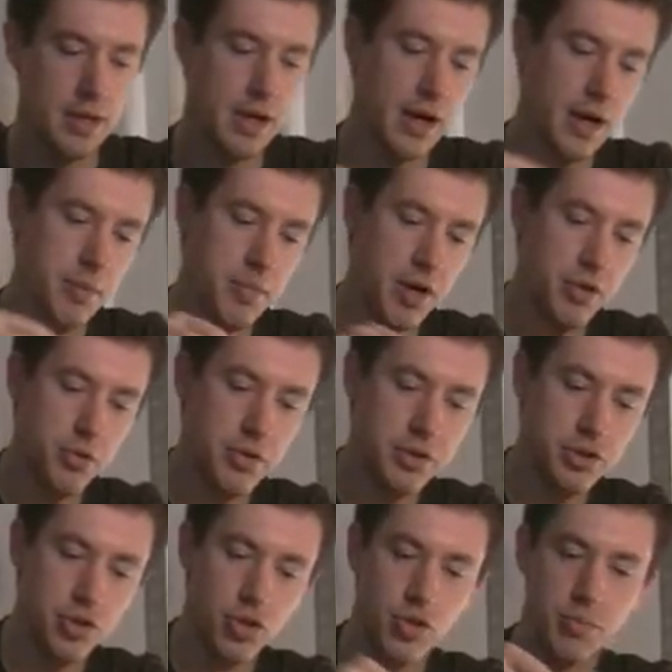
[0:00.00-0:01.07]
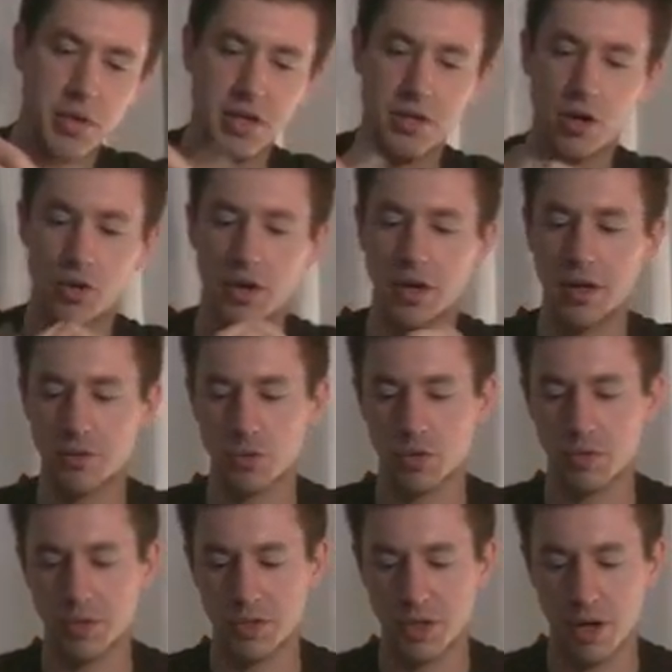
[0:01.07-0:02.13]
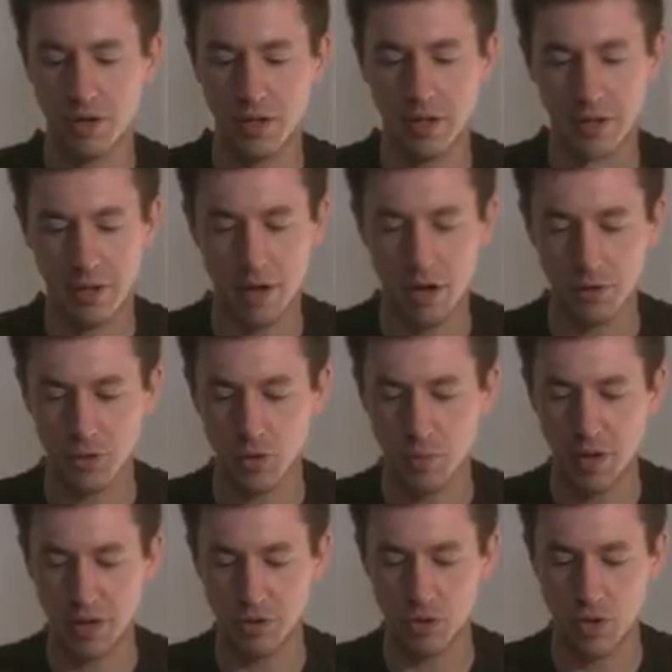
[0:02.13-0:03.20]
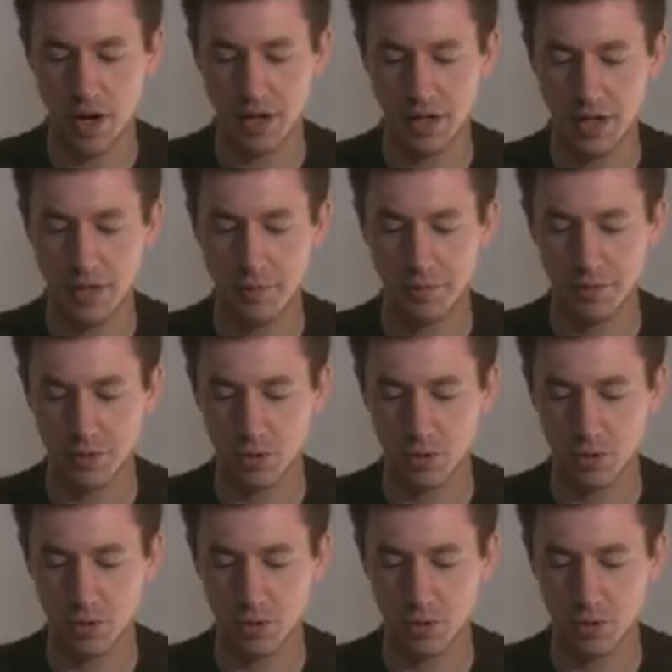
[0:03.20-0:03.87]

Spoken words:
Other things you're going to be noting as we're going to be talking also about dry leaf,